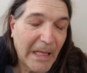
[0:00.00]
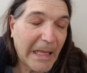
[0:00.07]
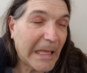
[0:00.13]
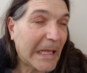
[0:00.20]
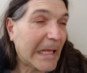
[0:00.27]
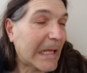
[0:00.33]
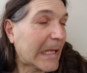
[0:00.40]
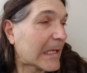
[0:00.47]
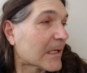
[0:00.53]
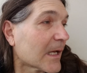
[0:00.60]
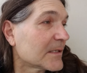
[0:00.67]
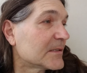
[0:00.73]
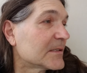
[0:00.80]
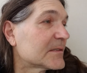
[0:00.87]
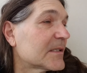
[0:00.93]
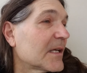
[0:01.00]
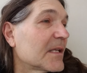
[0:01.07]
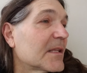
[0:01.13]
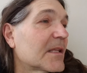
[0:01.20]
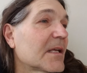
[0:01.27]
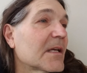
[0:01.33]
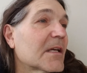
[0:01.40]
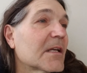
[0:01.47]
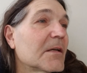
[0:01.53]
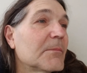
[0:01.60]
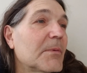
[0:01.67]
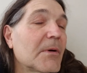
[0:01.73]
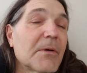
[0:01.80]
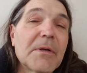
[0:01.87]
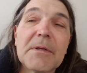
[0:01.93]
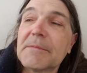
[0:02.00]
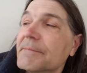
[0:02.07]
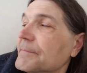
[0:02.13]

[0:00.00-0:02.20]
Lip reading: I just hate thinking about it.